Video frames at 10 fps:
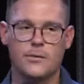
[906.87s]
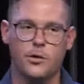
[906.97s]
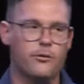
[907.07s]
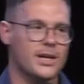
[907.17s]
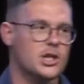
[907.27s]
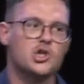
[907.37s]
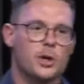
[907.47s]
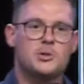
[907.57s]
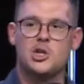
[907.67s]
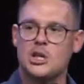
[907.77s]
you've read the
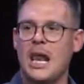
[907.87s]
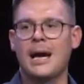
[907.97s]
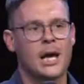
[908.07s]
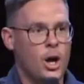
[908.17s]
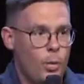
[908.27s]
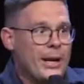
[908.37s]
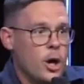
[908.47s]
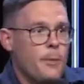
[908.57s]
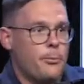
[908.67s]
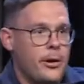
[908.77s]
scriptures, you're like, we
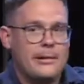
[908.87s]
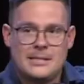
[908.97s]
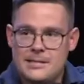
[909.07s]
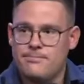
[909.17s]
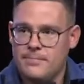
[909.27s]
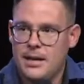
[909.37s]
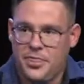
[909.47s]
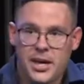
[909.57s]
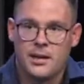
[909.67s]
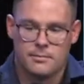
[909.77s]
know prayer is a
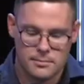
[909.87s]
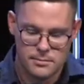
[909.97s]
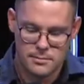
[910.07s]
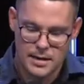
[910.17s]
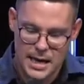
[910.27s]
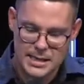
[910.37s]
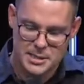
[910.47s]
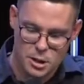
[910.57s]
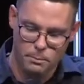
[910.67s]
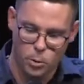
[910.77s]
thing. Like it's
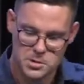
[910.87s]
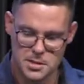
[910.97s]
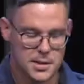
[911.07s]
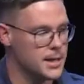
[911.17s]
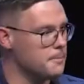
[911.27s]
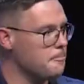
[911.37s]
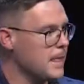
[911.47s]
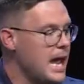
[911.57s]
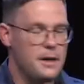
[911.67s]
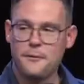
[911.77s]
an important thing.
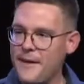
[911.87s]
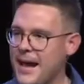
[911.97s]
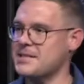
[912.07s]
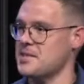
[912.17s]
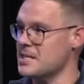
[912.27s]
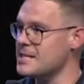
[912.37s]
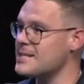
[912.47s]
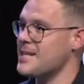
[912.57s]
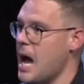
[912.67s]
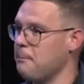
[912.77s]
In fact, the
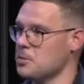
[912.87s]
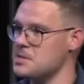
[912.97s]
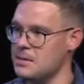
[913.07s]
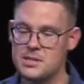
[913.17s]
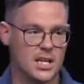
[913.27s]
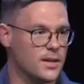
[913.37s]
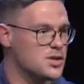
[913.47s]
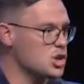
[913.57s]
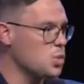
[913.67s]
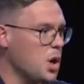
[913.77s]
disciples themselves,
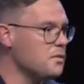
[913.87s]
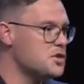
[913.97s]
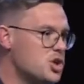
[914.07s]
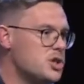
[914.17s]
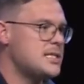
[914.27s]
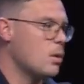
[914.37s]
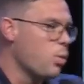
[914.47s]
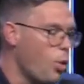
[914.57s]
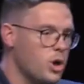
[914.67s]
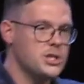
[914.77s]
the 12 dudes that
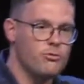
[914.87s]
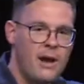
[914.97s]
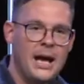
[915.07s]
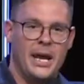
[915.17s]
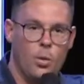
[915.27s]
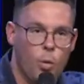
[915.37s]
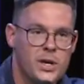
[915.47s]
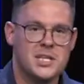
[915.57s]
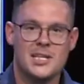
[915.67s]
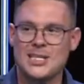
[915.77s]
walked around and
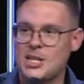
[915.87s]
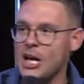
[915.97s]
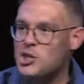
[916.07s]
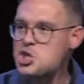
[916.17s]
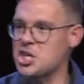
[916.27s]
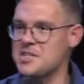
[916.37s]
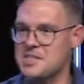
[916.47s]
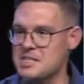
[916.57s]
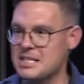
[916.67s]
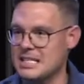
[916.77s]
witnessed
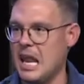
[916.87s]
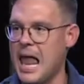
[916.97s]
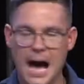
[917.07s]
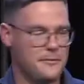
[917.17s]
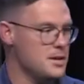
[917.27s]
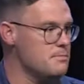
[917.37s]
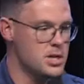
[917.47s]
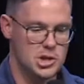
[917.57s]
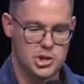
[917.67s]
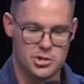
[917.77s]
Jesus' life and
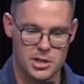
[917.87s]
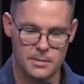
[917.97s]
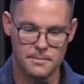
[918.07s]
ministry,